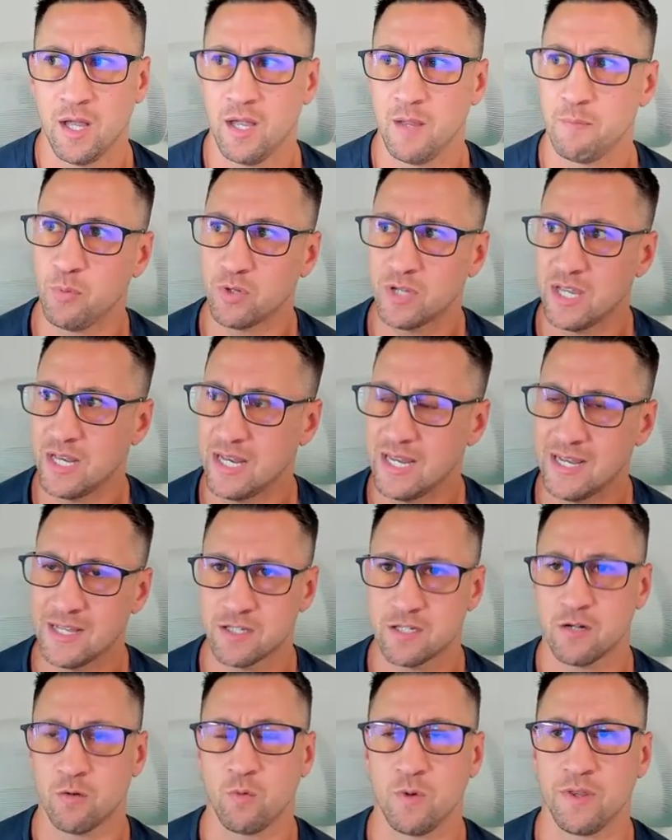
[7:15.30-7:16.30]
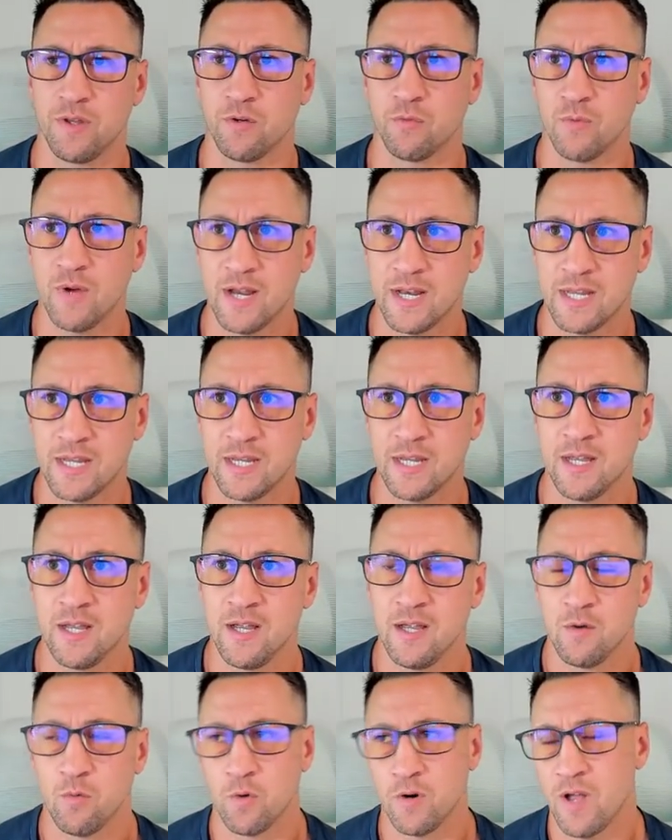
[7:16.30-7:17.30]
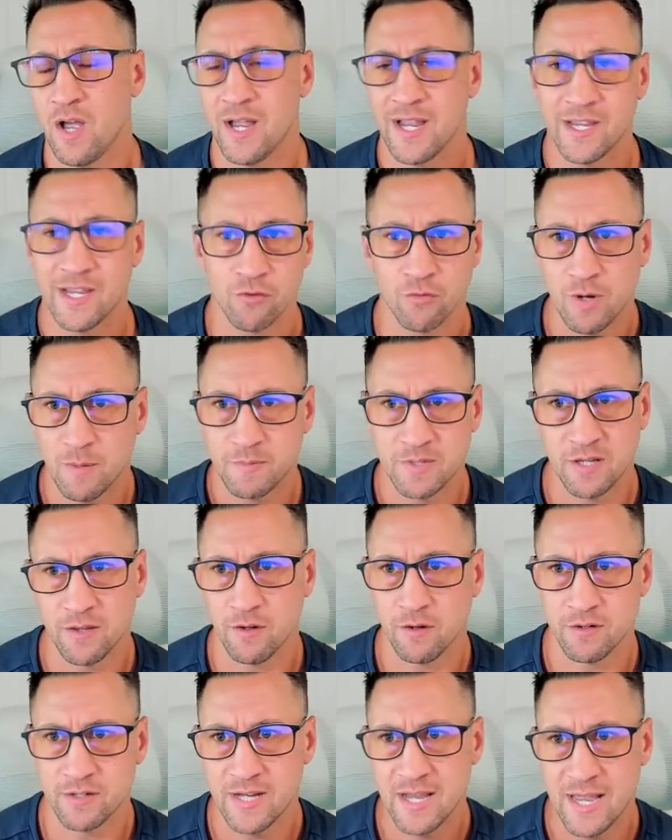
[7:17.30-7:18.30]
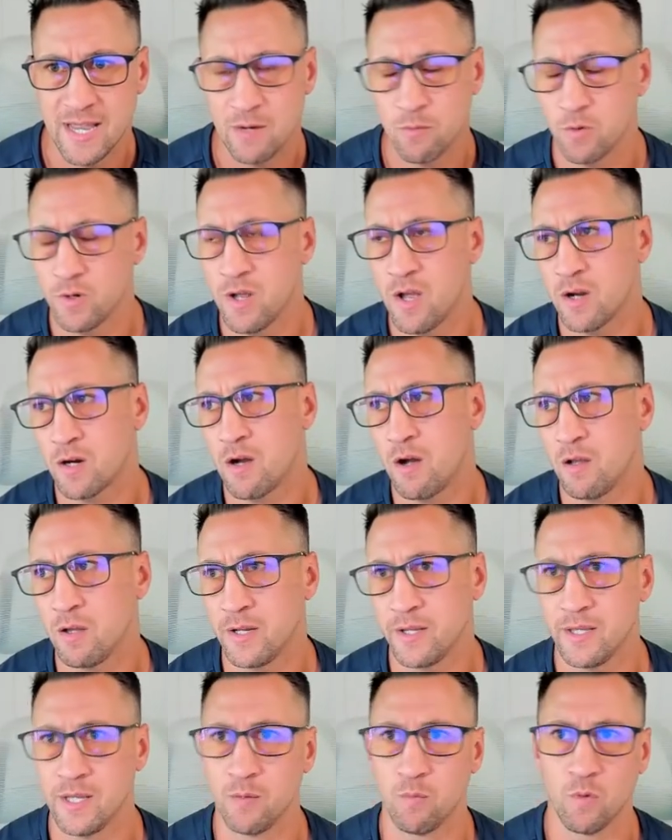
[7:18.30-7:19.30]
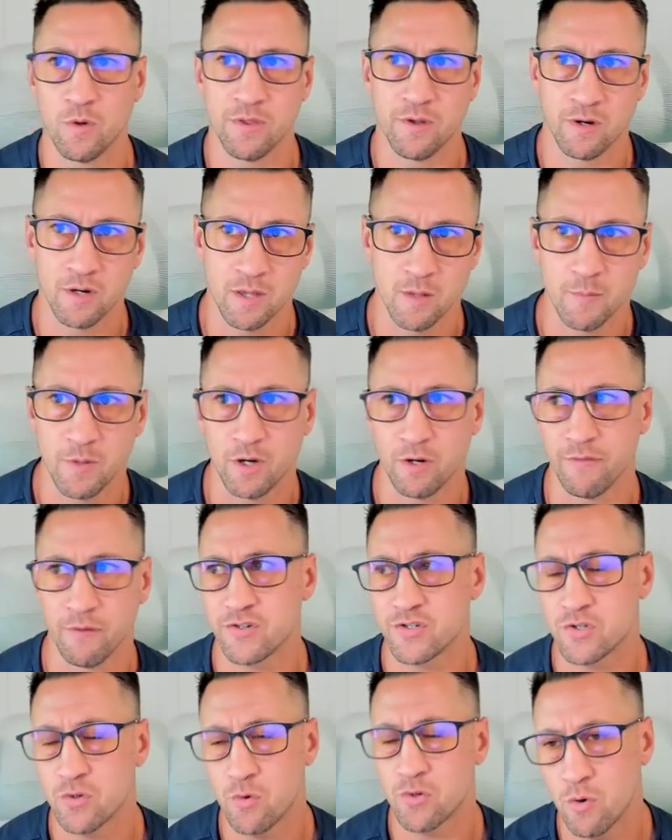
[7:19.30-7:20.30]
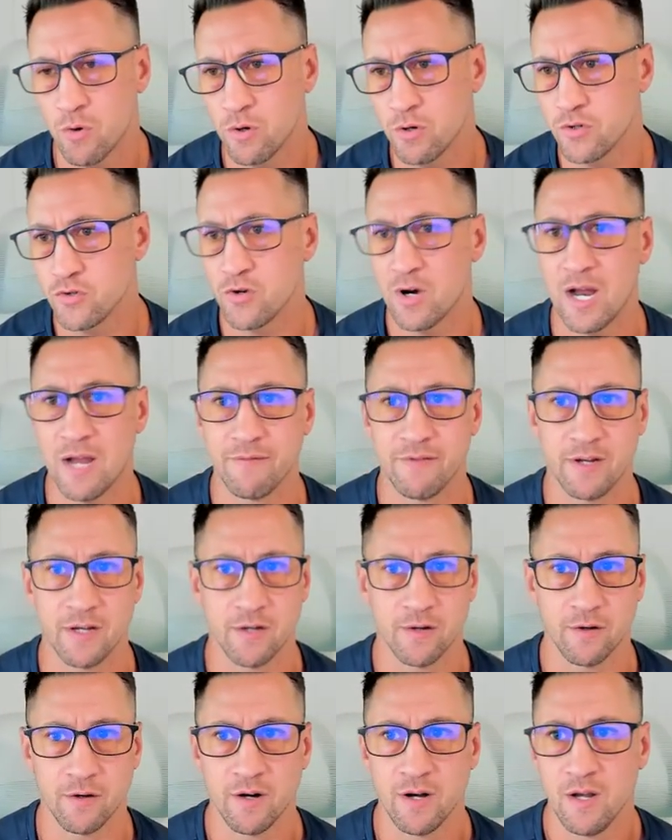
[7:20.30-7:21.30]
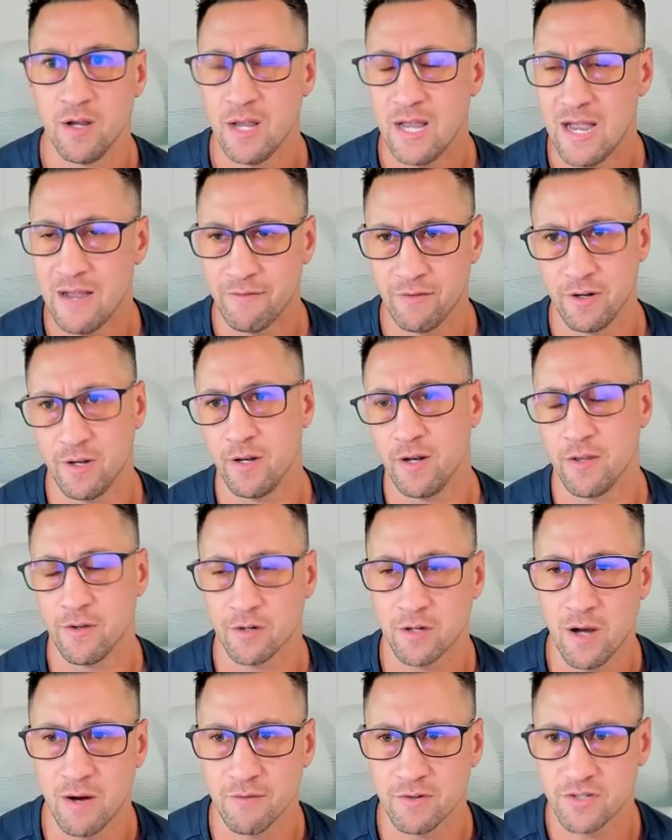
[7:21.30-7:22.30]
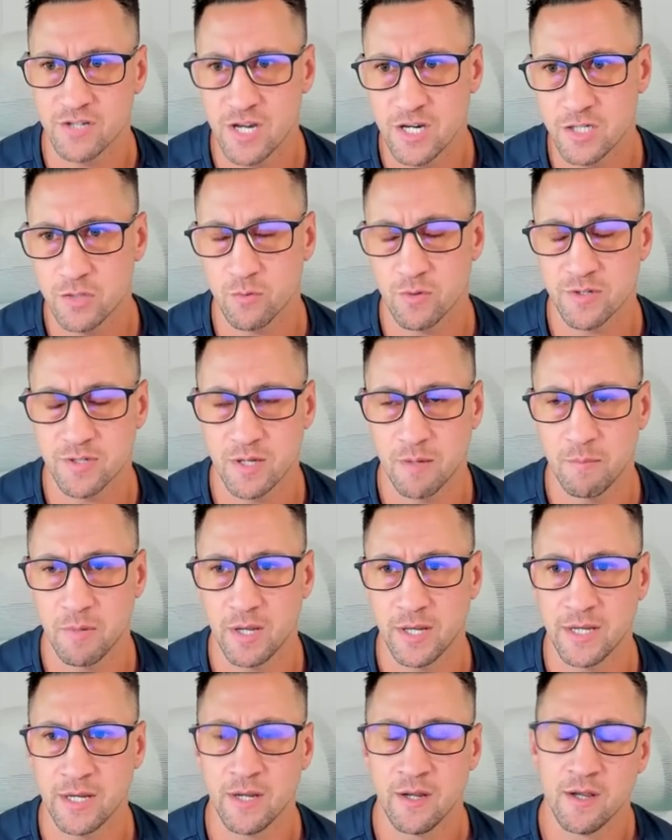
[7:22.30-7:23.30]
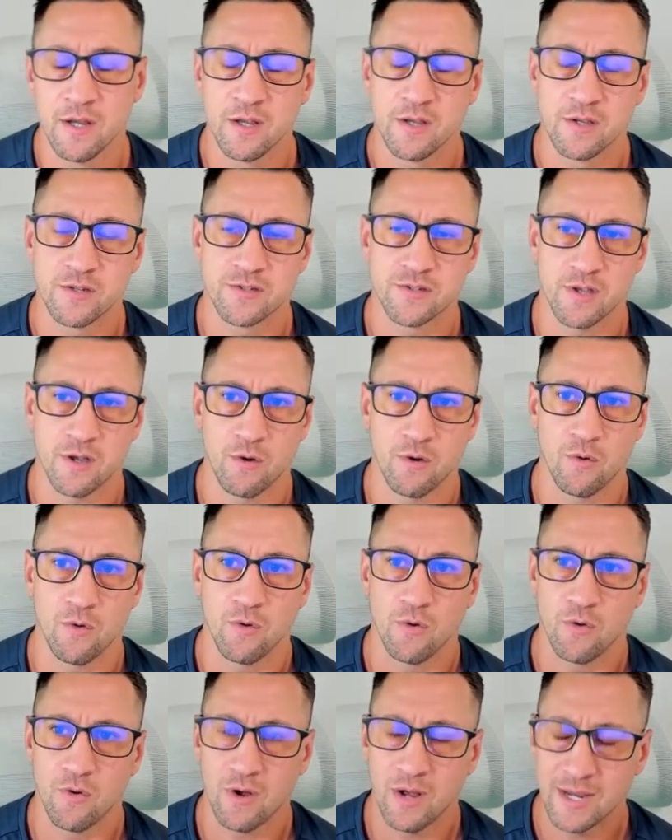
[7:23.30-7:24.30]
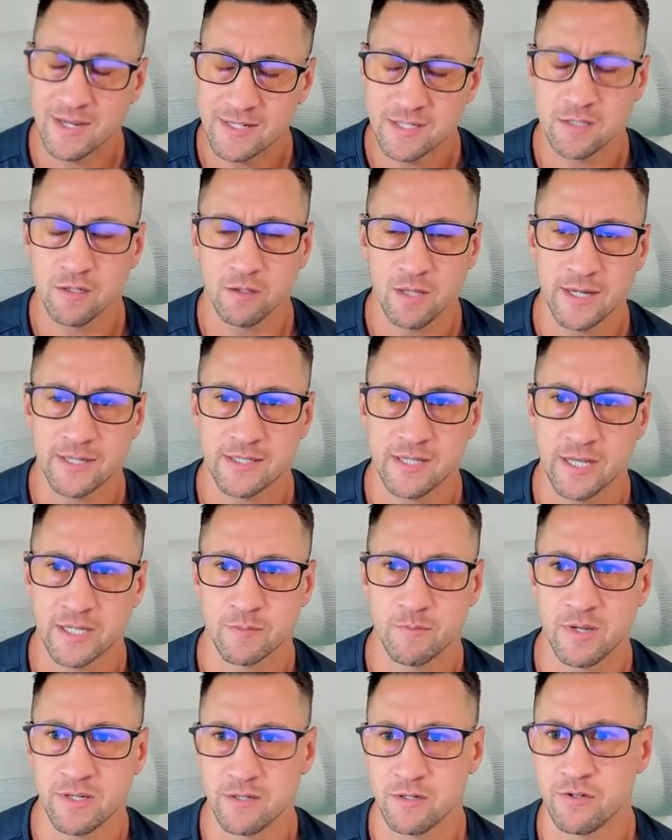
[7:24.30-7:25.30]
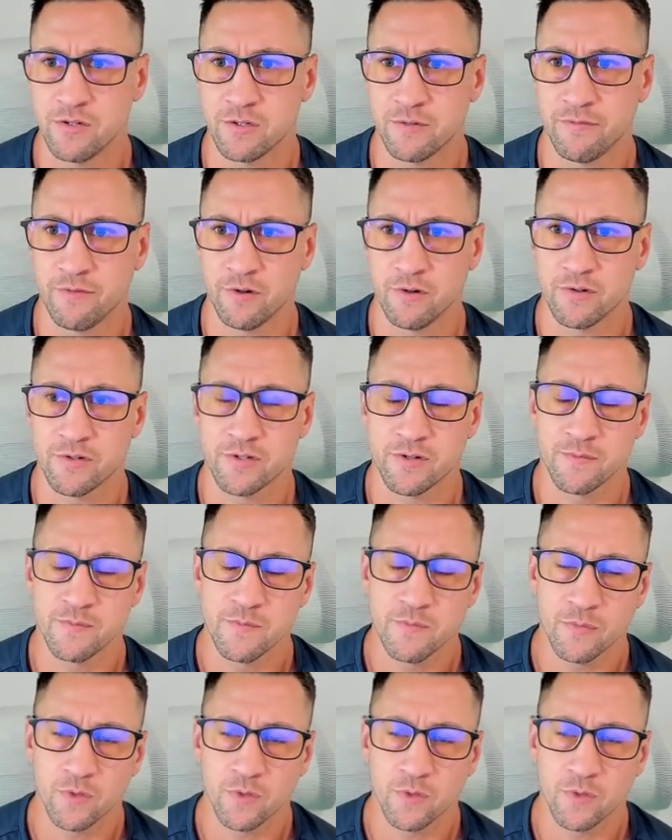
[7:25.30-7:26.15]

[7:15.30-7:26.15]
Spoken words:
People can answer when they're ready. We're not interrupting their day. We're not calling them when they're in the middle of the store or driving or having another conversation with somebody. So I still like text messages first.